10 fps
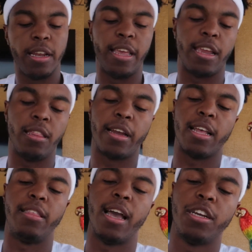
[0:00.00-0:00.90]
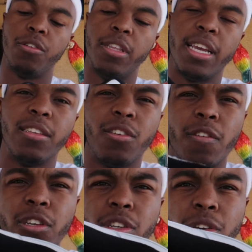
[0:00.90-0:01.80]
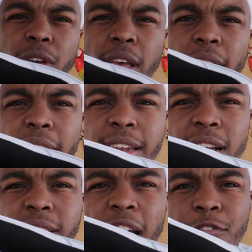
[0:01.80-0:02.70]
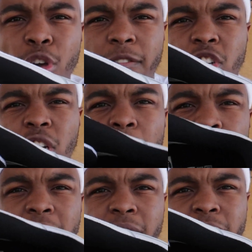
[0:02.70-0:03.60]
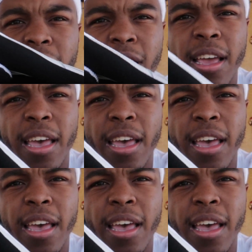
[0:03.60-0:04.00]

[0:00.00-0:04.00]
Taking a look at the insole of the shoe, it does have, you have a Jumpman in there,